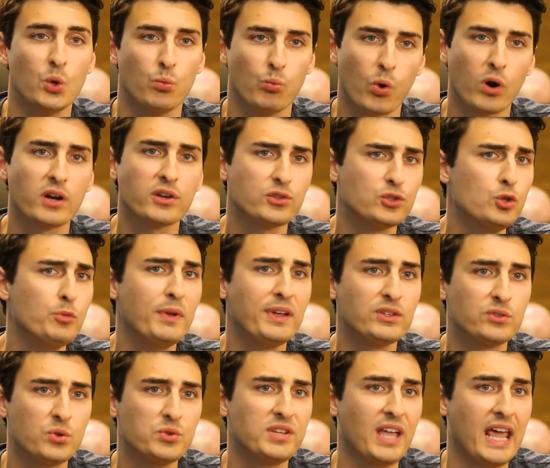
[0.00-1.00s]
We're assuming
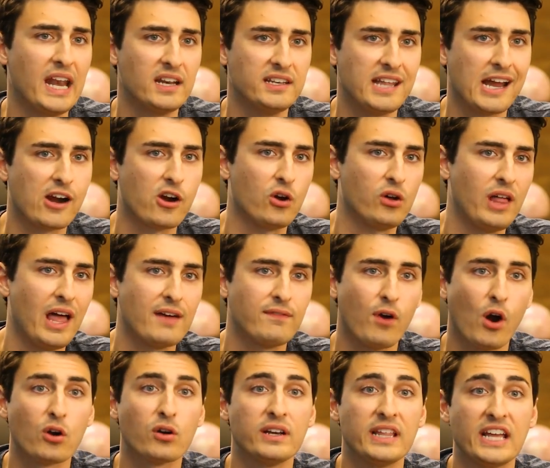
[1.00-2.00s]
Suzanne and Daryl have
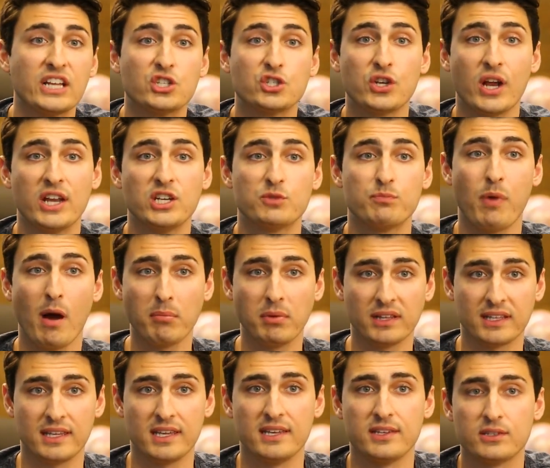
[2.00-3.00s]
already exchanged
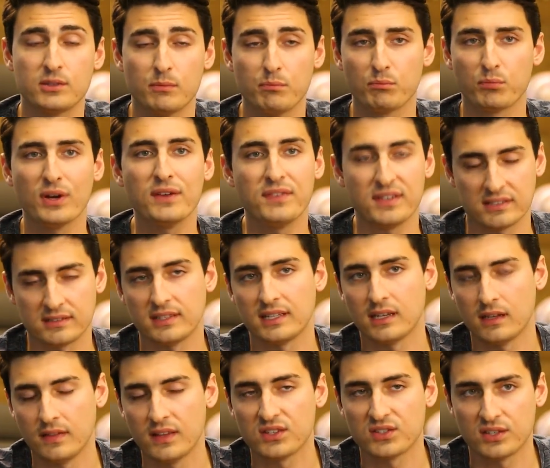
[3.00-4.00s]
public keys previously
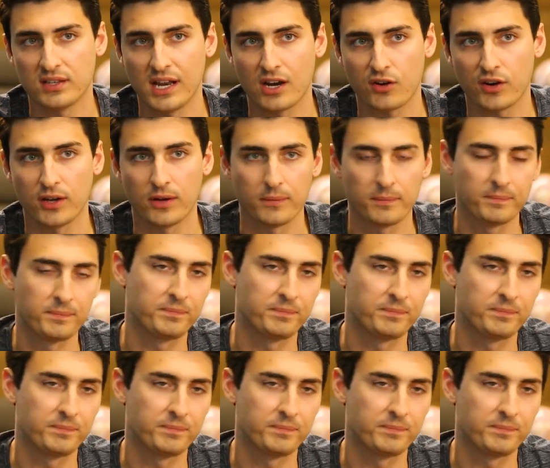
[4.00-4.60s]
in this scenario.